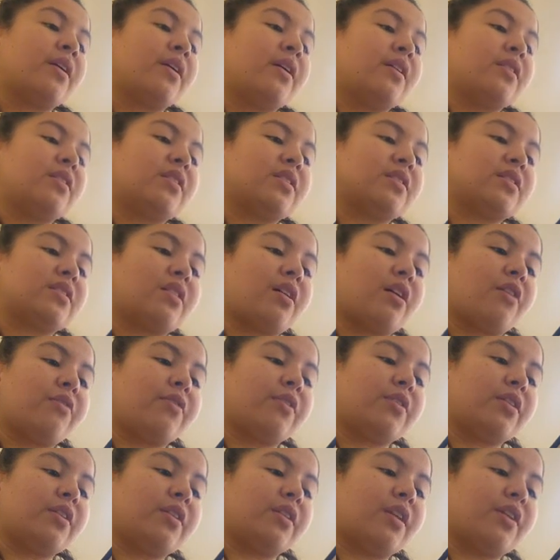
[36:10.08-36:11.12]

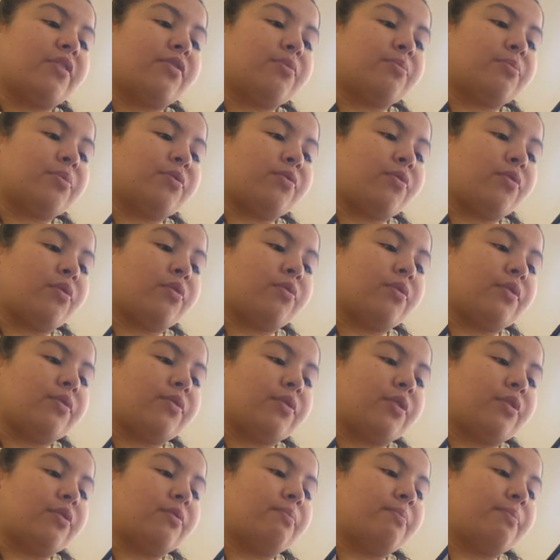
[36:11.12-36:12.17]
Discover the
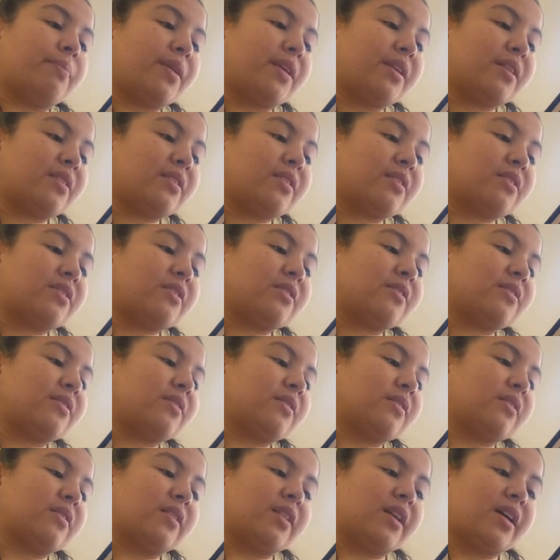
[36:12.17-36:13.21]
never-before-revealed myths,
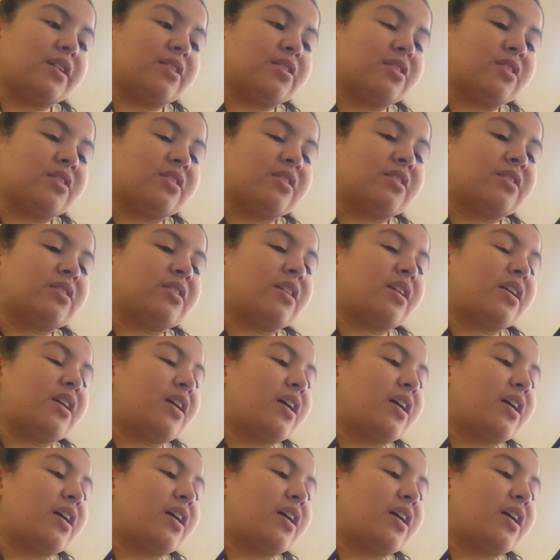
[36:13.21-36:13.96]
legends,